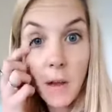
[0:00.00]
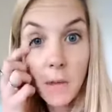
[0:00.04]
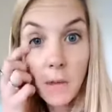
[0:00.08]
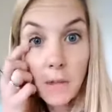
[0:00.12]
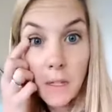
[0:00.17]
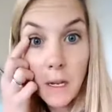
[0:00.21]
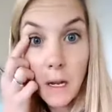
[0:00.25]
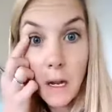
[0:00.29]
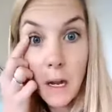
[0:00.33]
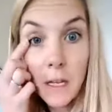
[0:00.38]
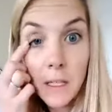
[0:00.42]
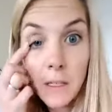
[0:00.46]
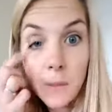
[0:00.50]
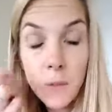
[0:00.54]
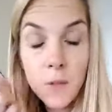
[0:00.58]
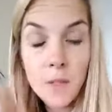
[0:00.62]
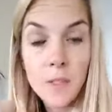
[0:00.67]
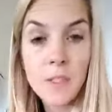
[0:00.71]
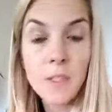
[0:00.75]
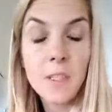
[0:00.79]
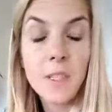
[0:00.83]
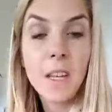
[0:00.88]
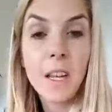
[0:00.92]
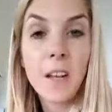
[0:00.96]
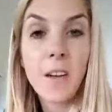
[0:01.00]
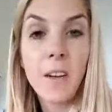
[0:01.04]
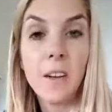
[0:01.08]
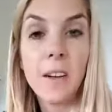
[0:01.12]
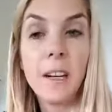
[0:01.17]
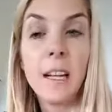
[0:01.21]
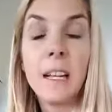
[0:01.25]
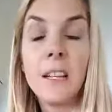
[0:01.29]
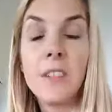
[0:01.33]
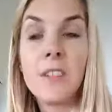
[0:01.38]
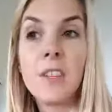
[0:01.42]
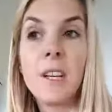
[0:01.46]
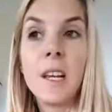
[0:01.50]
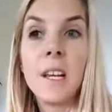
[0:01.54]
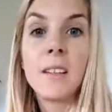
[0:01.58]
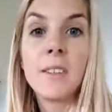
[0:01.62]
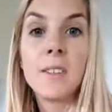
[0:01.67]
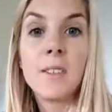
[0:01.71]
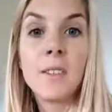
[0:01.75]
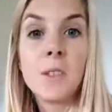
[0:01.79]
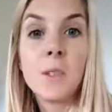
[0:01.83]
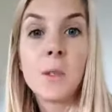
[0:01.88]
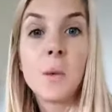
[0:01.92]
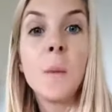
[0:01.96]
I was the last person to get on. I literally
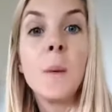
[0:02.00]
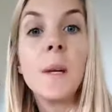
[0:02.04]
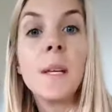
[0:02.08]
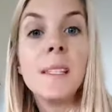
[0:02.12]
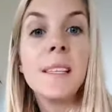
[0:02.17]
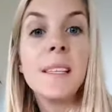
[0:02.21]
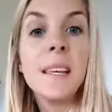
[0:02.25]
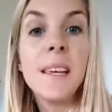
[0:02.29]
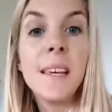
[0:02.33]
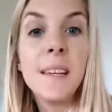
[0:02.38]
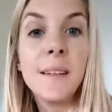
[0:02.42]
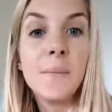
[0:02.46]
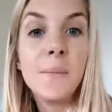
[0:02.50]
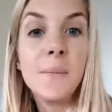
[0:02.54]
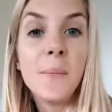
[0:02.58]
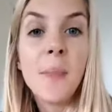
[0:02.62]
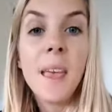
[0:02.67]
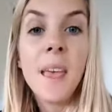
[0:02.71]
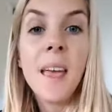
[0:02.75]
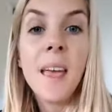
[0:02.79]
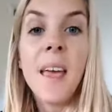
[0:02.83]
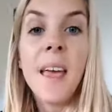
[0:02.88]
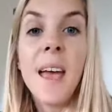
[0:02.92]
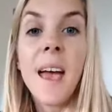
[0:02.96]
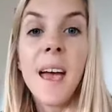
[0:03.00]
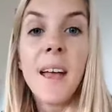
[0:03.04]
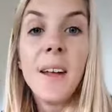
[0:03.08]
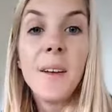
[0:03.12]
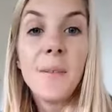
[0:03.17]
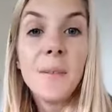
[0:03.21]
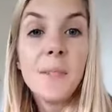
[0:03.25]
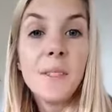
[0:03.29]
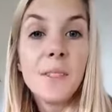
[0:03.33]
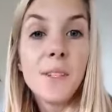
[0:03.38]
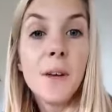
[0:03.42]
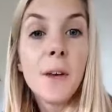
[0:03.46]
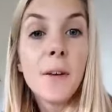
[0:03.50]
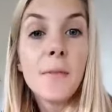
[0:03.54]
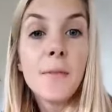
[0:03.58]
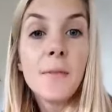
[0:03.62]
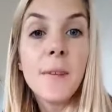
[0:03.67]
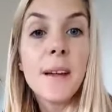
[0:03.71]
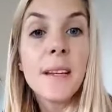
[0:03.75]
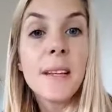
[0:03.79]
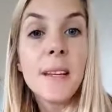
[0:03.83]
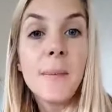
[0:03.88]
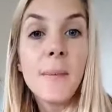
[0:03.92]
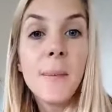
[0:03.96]
had to squeeze in, and it was so
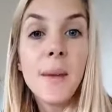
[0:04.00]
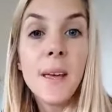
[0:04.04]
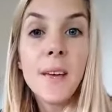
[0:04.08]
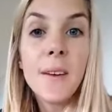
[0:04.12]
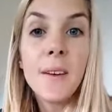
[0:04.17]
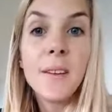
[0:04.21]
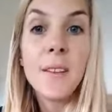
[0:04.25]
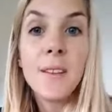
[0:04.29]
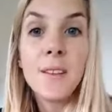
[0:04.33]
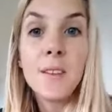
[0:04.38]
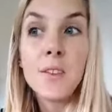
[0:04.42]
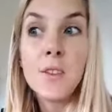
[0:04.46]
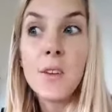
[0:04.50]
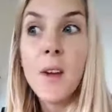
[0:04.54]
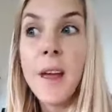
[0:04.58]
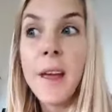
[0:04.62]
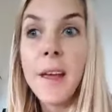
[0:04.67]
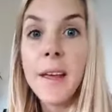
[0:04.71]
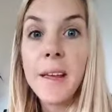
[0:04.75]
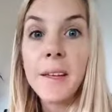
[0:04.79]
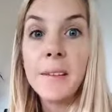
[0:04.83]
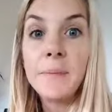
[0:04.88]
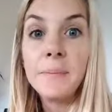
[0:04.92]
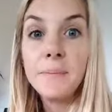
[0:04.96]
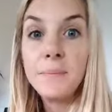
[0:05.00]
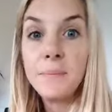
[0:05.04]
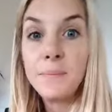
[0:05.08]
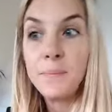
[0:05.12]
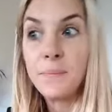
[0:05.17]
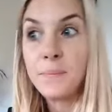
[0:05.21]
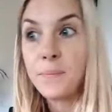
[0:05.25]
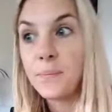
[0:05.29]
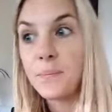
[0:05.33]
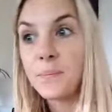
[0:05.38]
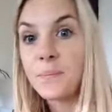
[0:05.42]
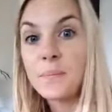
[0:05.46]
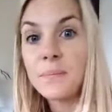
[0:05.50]
funny being on the train.